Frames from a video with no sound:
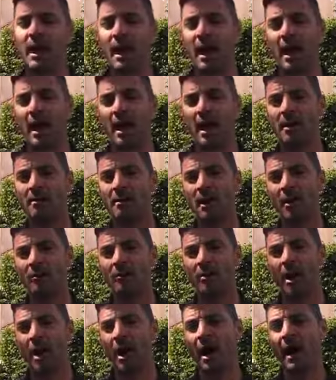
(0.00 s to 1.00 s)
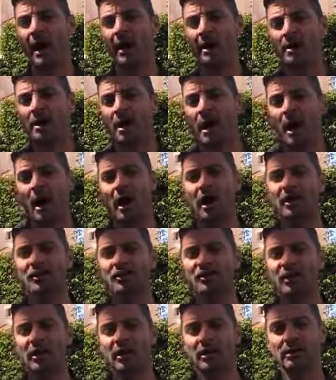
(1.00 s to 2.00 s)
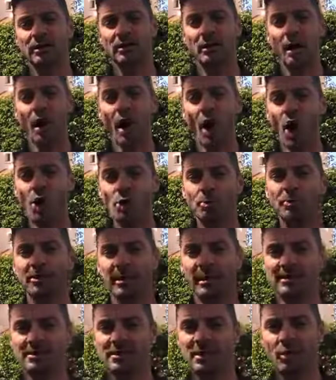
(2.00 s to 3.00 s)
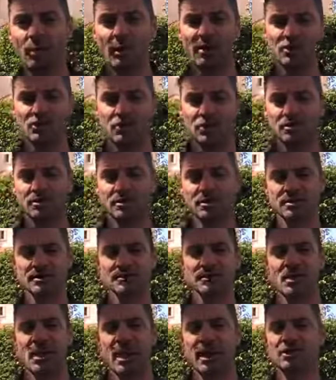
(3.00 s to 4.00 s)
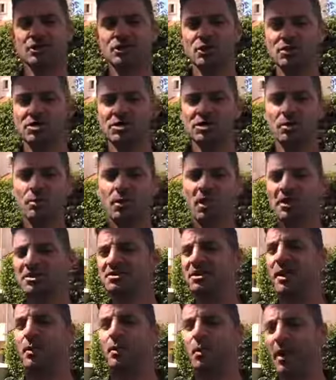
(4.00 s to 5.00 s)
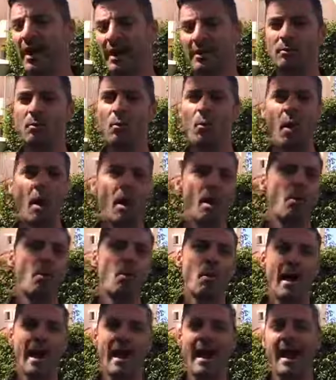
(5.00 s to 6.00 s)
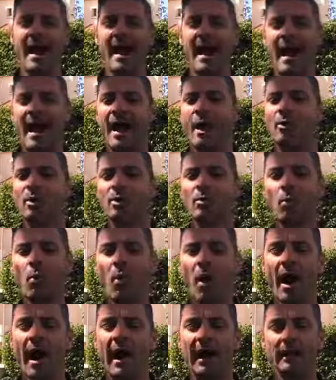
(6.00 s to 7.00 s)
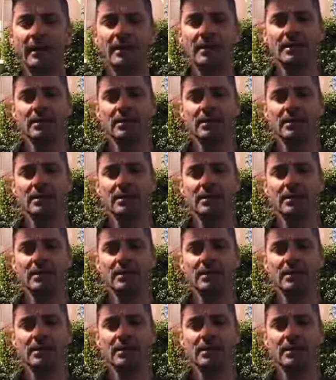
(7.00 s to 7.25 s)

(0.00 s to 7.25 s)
by asking open-ended questions and using the words like when, what, where, how and why.